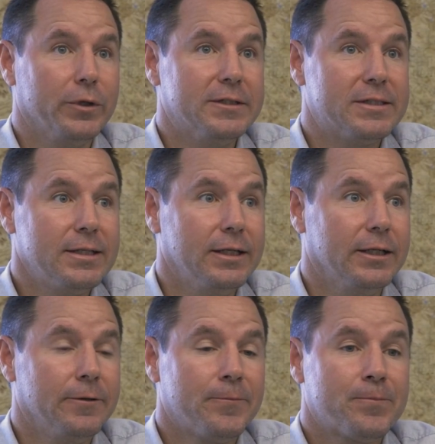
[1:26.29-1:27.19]
that we
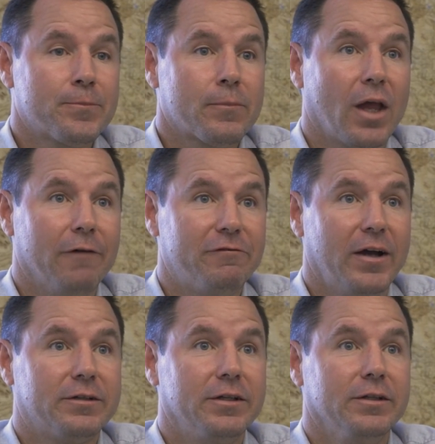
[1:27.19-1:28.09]
see
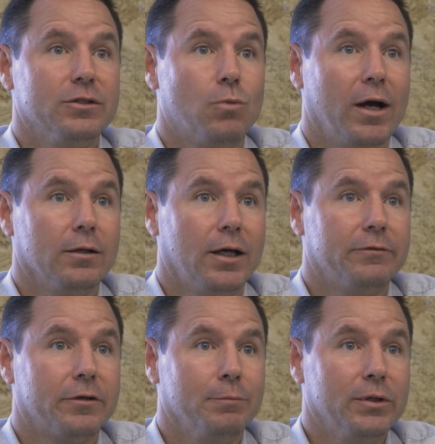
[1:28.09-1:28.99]
affecting these
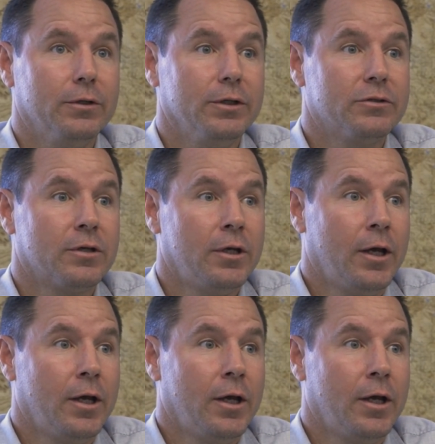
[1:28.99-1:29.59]
wildlife communities.